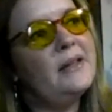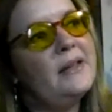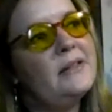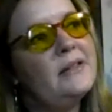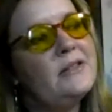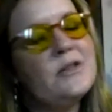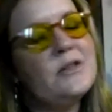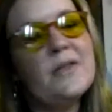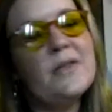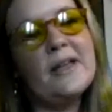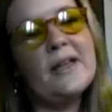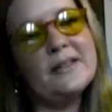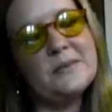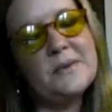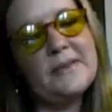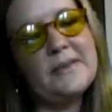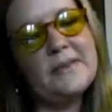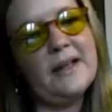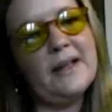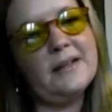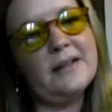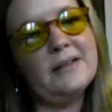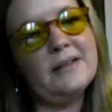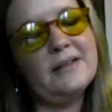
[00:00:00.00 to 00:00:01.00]
so that's what
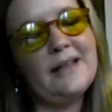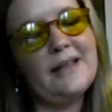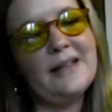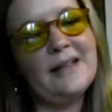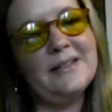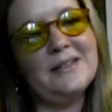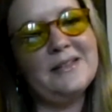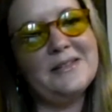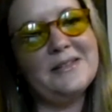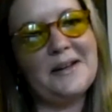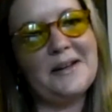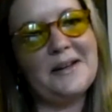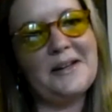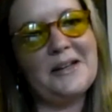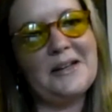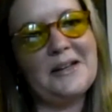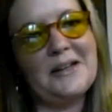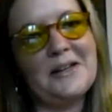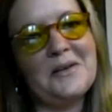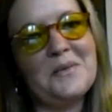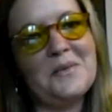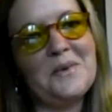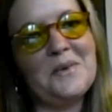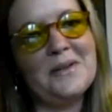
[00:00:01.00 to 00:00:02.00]
that
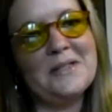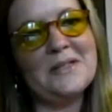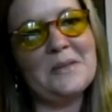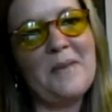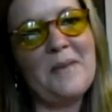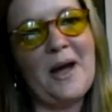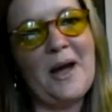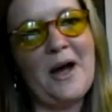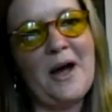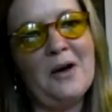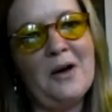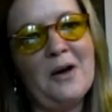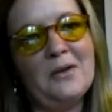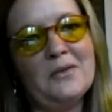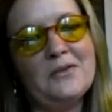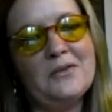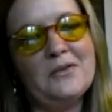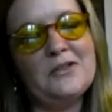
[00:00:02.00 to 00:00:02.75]
study was about.